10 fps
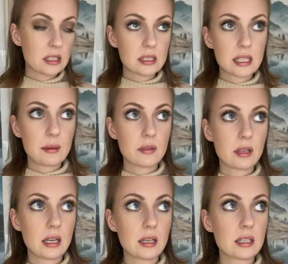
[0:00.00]
is the same
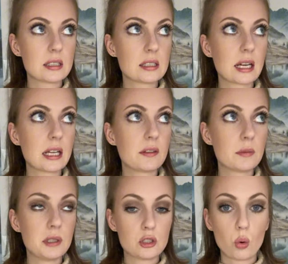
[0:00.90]
thing because it's kind of
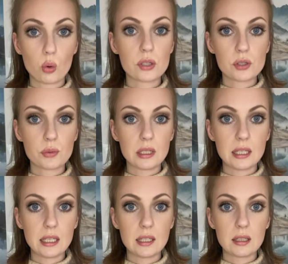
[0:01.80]
giving me Taurus
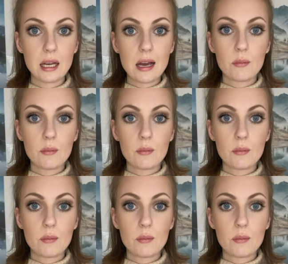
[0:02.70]
reading